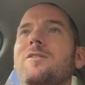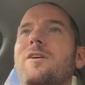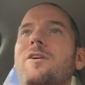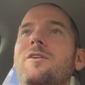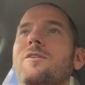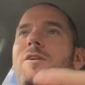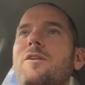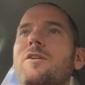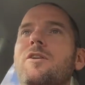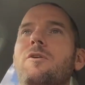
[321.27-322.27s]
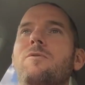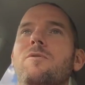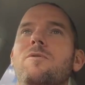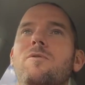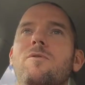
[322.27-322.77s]
there are you know
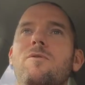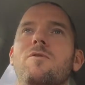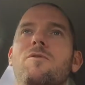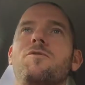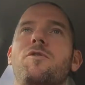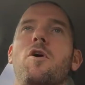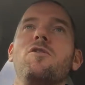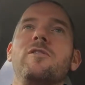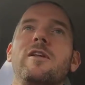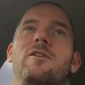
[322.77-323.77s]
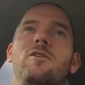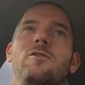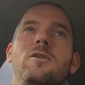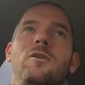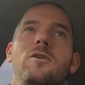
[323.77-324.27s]
those little